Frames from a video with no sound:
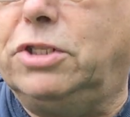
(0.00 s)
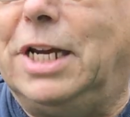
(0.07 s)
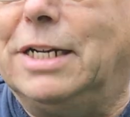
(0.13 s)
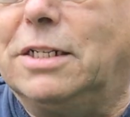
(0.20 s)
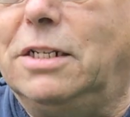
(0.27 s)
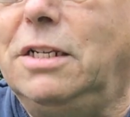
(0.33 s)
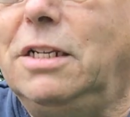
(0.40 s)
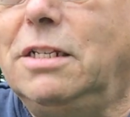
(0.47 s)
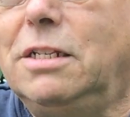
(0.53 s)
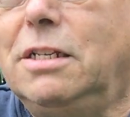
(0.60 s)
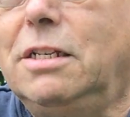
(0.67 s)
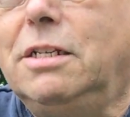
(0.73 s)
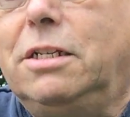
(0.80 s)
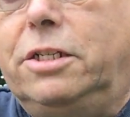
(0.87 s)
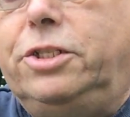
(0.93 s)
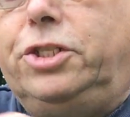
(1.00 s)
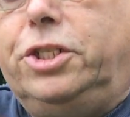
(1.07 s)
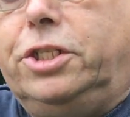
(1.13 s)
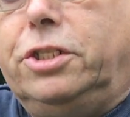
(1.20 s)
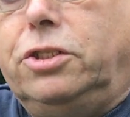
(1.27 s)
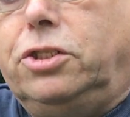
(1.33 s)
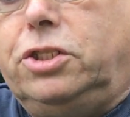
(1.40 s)
Tackle, and as you
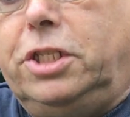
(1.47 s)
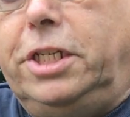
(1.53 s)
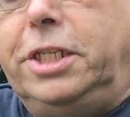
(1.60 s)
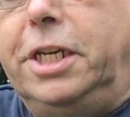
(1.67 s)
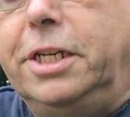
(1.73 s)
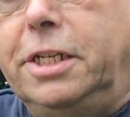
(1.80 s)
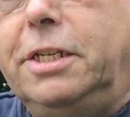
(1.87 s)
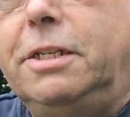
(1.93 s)
can see,